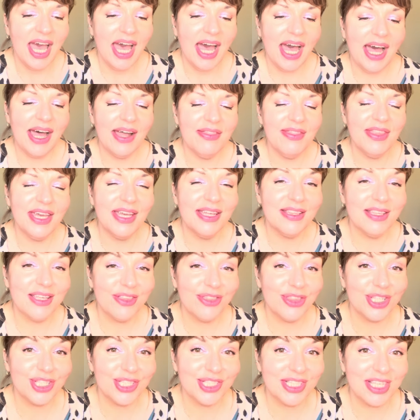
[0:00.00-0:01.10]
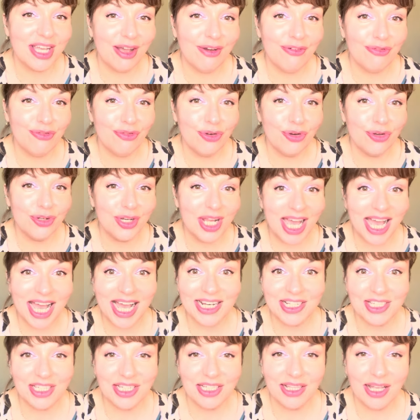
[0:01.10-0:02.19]
and then the saffron
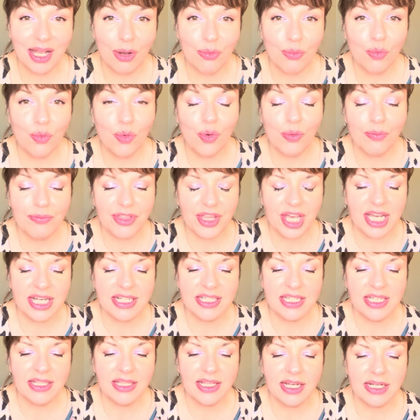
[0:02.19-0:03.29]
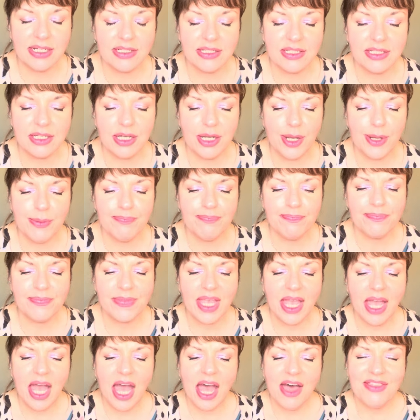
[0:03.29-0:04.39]
adding that warmth, adding that
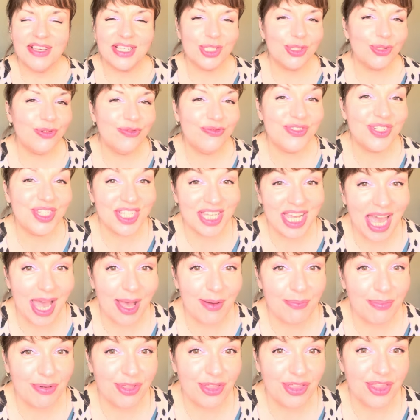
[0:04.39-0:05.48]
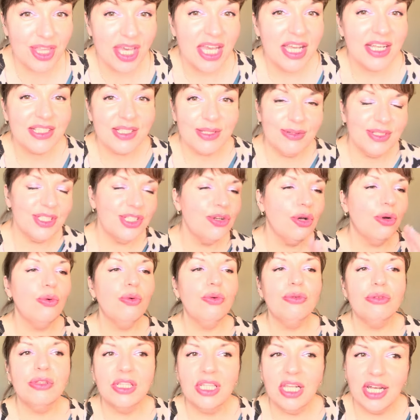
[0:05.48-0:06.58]
that sort of depth. So it's not
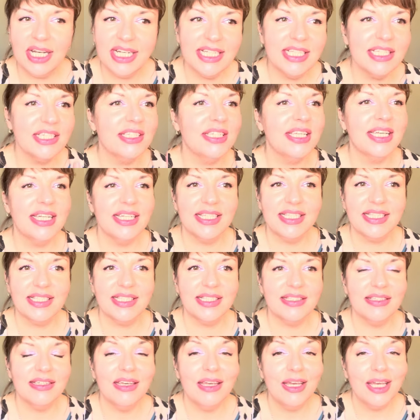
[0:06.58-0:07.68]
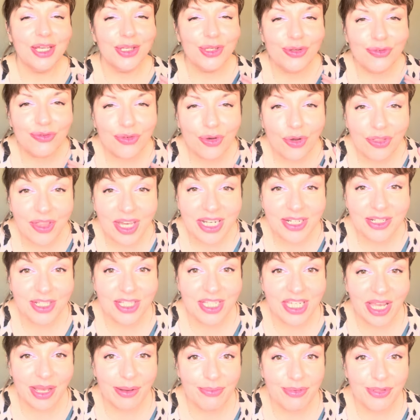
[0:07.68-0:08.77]
all lightness, you've got that
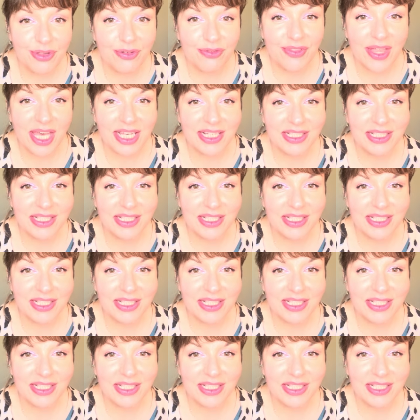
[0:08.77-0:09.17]
depth of that